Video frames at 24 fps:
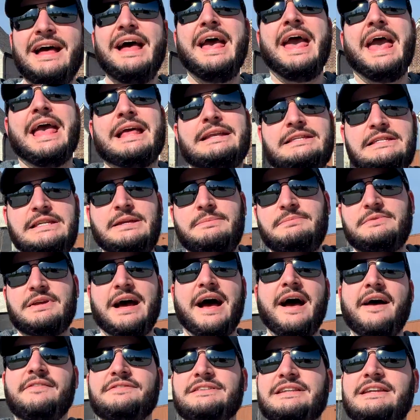and deep
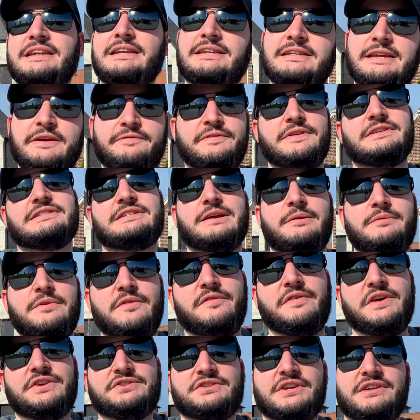dives into different
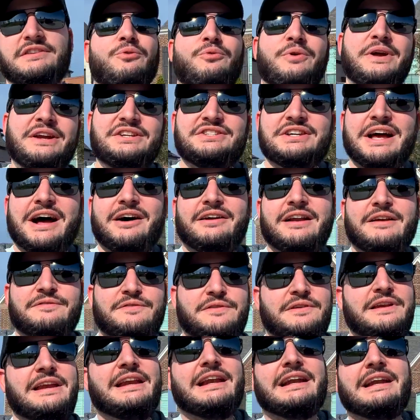subdivisions. Reach out if you
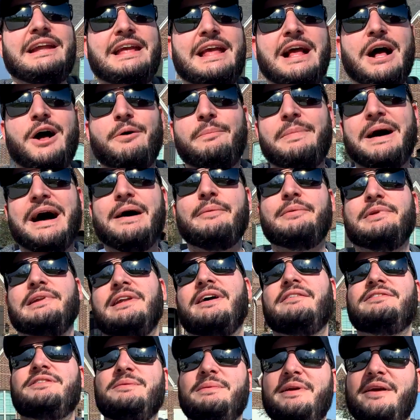need any help. I would
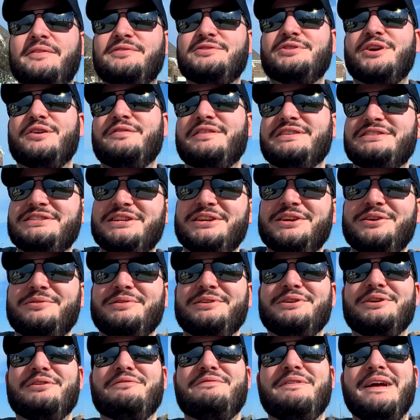love to be of service to you and
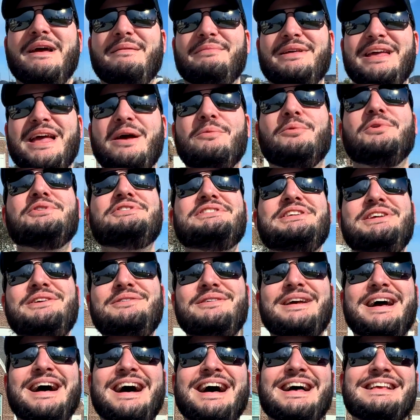your family, and we'll see you
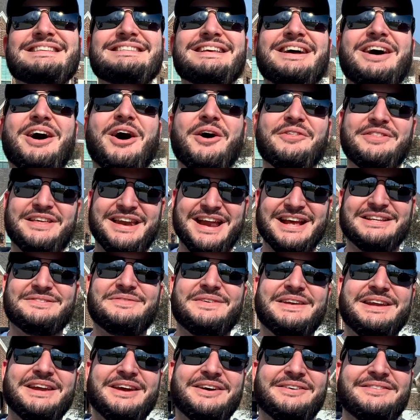guys on the next
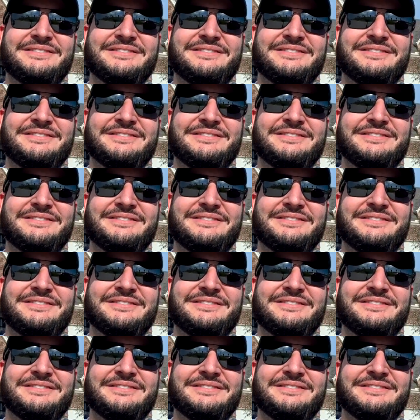video.